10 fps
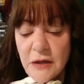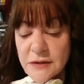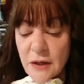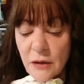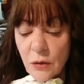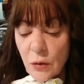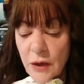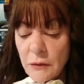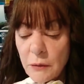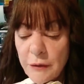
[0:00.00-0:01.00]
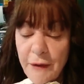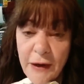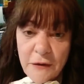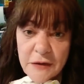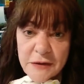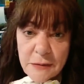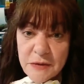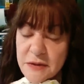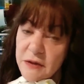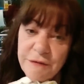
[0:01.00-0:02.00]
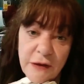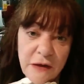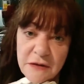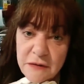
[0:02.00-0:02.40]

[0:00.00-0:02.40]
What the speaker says: So when we fire this, I'm just going to fire